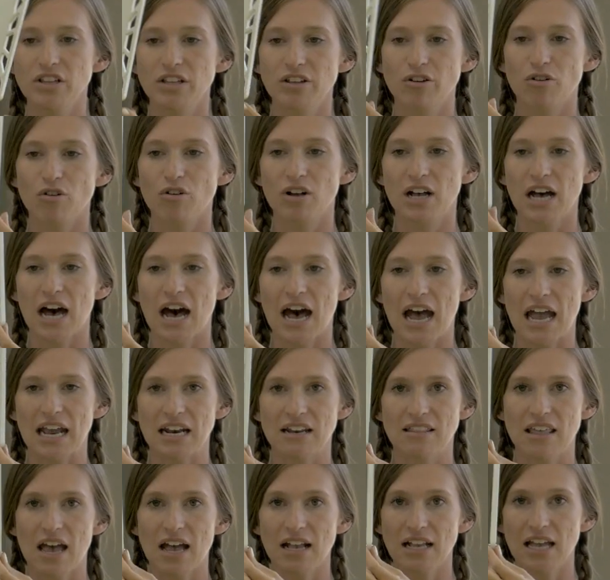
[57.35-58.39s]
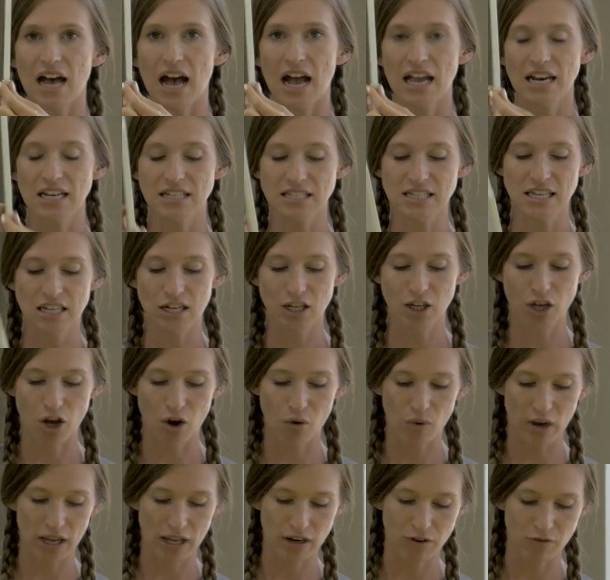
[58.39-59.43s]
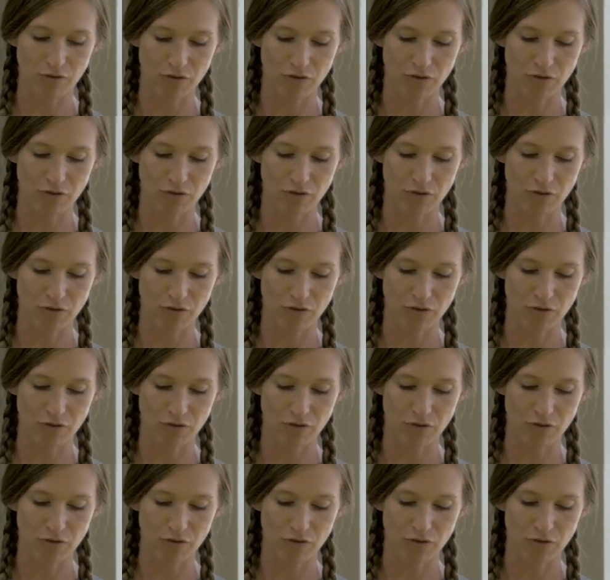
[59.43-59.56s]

a little guide. That guide is going to go in